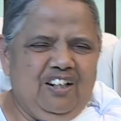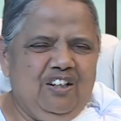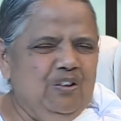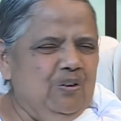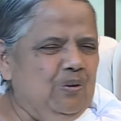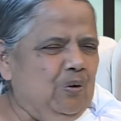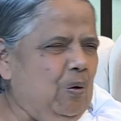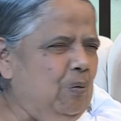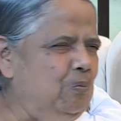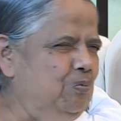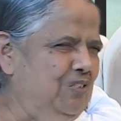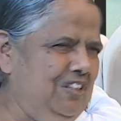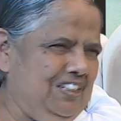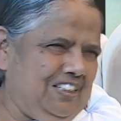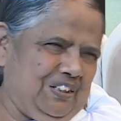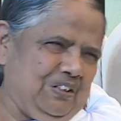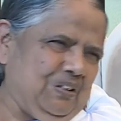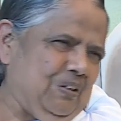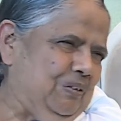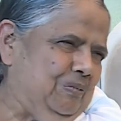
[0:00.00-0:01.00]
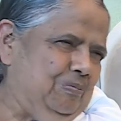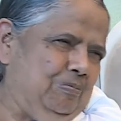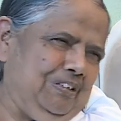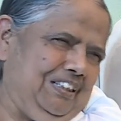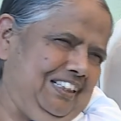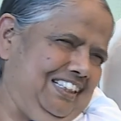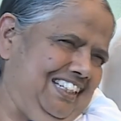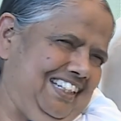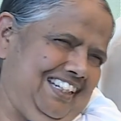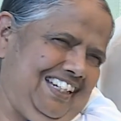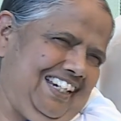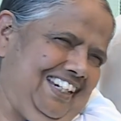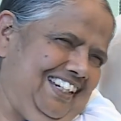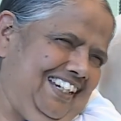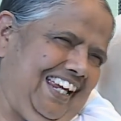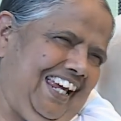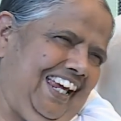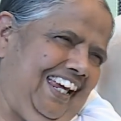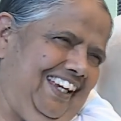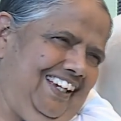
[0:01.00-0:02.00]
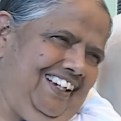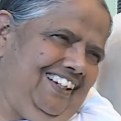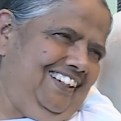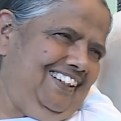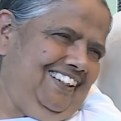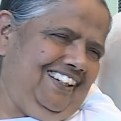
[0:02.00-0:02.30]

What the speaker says: Rome was not built in a day.